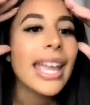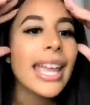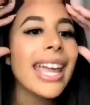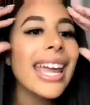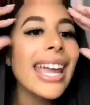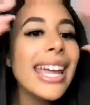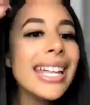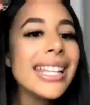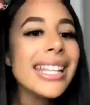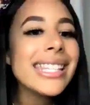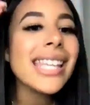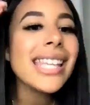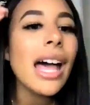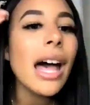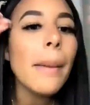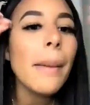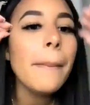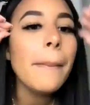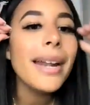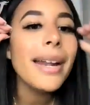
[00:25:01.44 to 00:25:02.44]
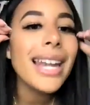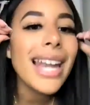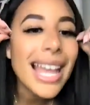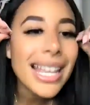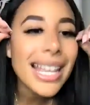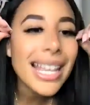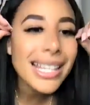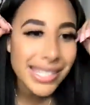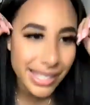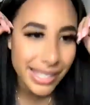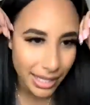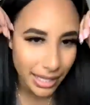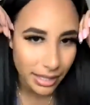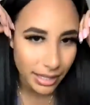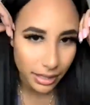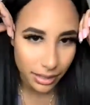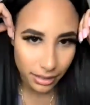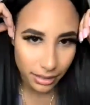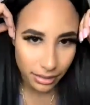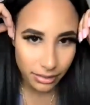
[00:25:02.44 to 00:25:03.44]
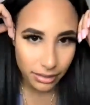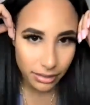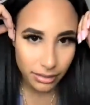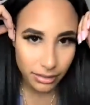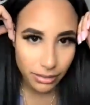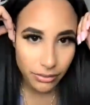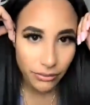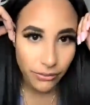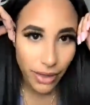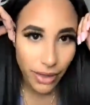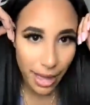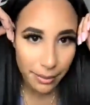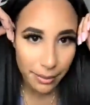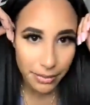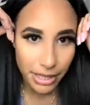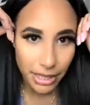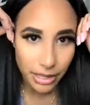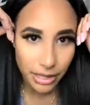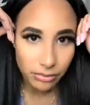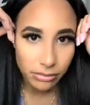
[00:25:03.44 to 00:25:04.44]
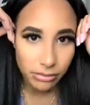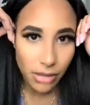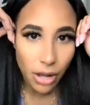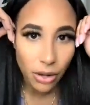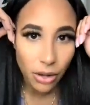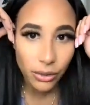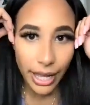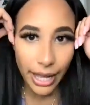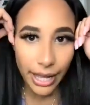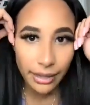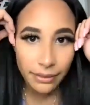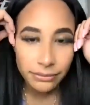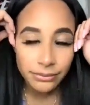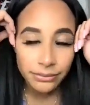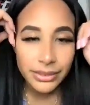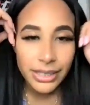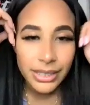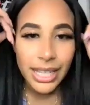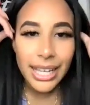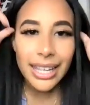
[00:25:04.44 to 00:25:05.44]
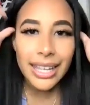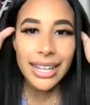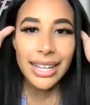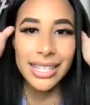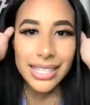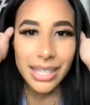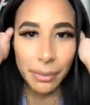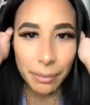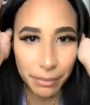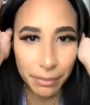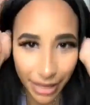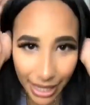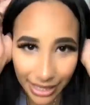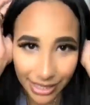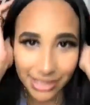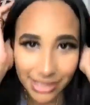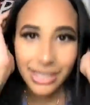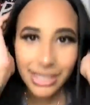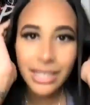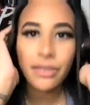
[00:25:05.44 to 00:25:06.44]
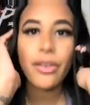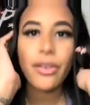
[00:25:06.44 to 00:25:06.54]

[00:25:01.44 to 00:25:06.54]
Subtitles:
It's a blessing, family, okay? It is a blessing,